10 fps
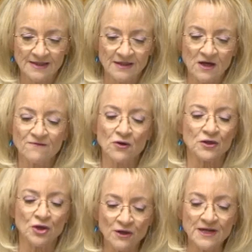I've got
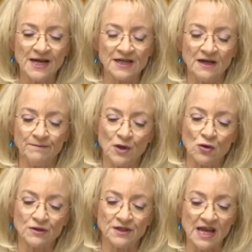no doubt it
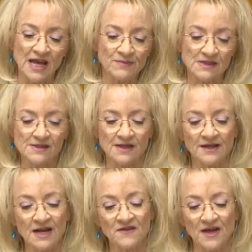emboldened campus and
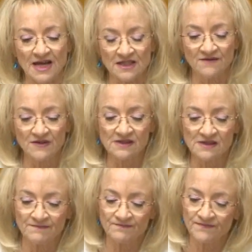other
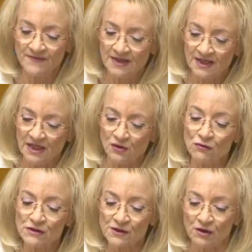activists. It
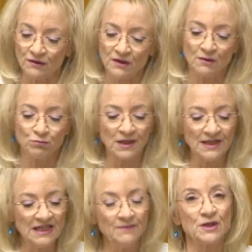also
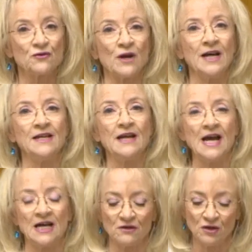completely betrayed
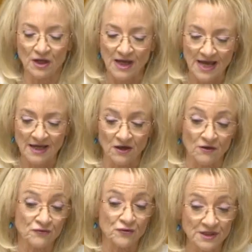our
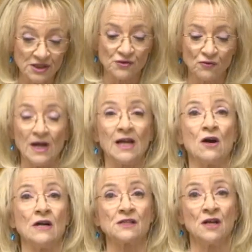traditional
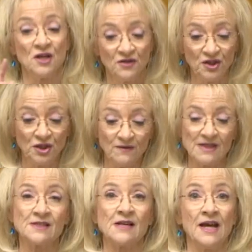allies, the
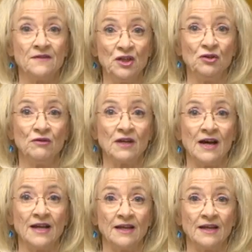US and the
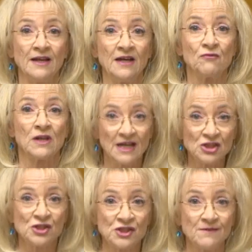UK,
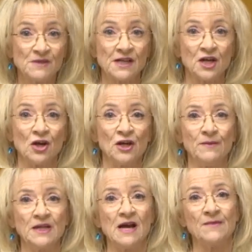relationships that are going to
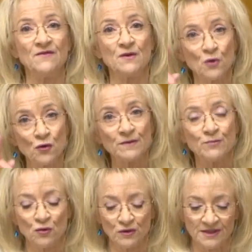become even more
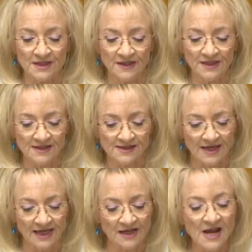important in the years
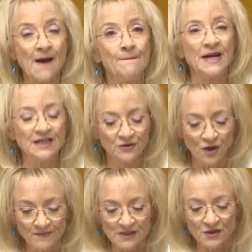ahead. Make no
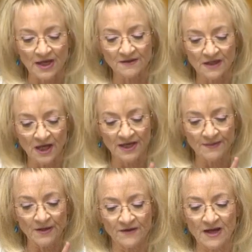mistake, the
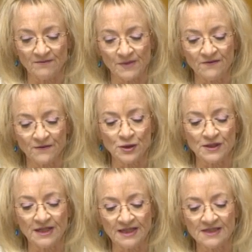Labor government
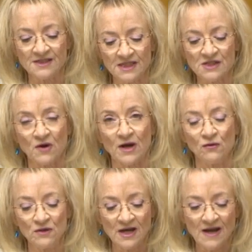voted against
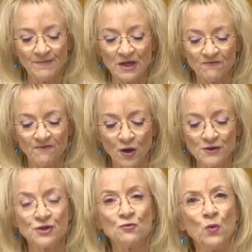Israel, but
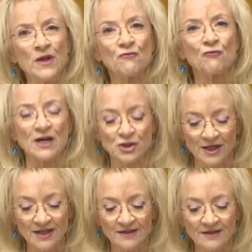voted with Russia,
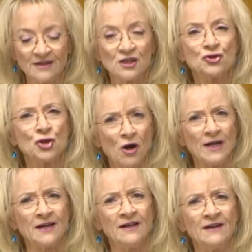China